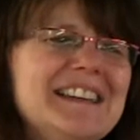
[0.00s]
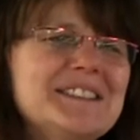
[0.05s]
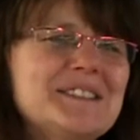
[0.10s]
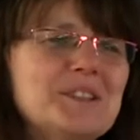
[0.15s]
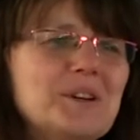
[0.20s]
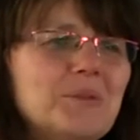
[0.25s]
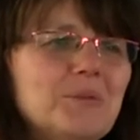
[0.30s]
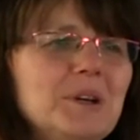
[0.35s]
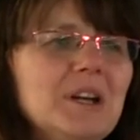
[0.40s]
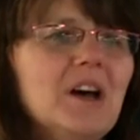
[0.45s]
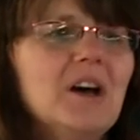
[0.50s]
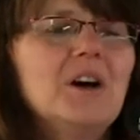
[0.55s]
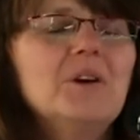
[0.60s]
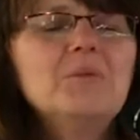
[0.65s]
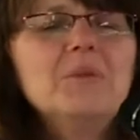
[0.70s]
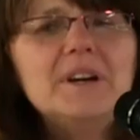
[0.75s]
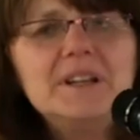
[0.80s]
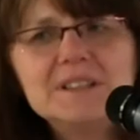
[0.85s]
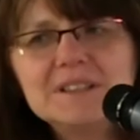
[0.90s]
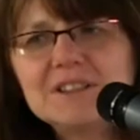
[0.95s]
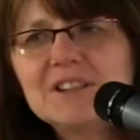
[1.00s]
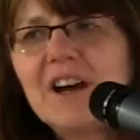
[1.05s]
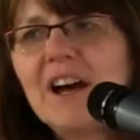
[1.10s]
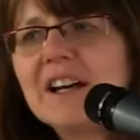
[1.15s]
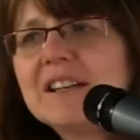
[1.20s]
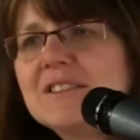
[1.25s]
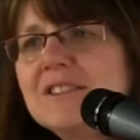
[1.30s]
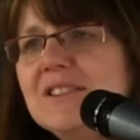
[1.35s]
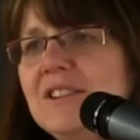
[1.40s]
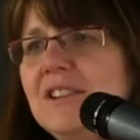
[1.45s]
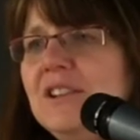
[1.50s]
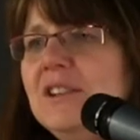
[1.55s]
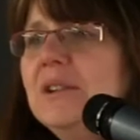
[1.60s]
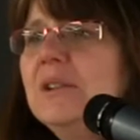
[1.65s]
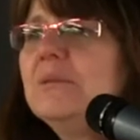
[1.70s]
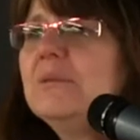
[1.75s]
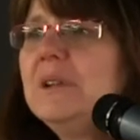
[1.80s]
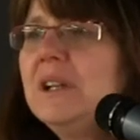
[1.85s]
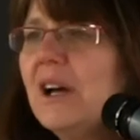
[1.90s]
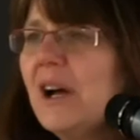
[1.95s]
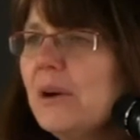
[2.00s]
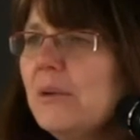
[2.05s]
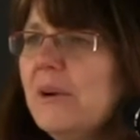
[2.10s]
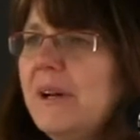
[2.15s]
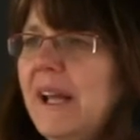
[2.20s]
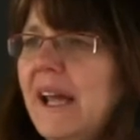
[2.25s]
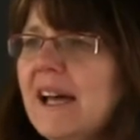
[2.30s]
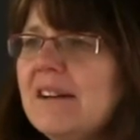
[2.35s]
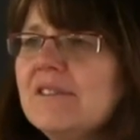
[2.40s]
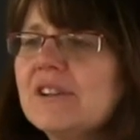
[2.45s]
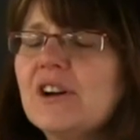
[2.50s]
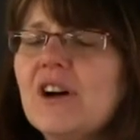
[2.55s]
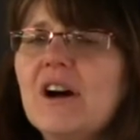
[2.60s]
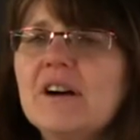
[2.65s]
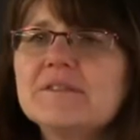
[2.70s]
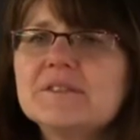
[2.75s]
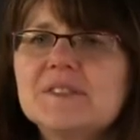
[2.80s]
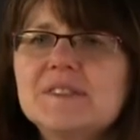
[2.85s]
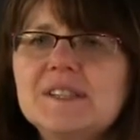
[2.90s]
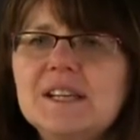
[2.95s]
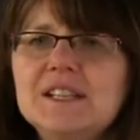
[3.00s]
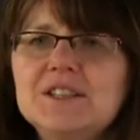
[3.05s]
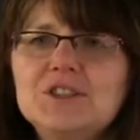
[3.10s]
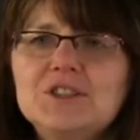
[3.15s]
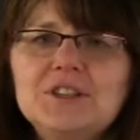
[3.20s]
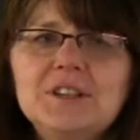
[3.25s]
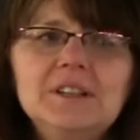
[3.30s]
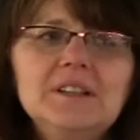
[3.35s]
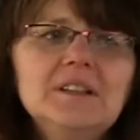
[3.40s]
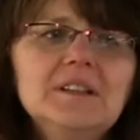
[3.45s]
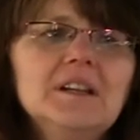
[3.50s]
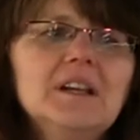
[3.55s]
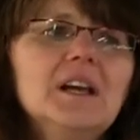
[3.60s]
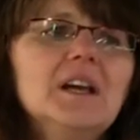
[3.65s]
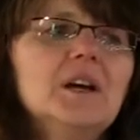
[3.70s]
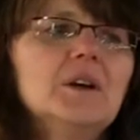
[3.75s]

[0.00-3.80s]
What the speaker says: So we all want to talk to you. We all want to have a conversation.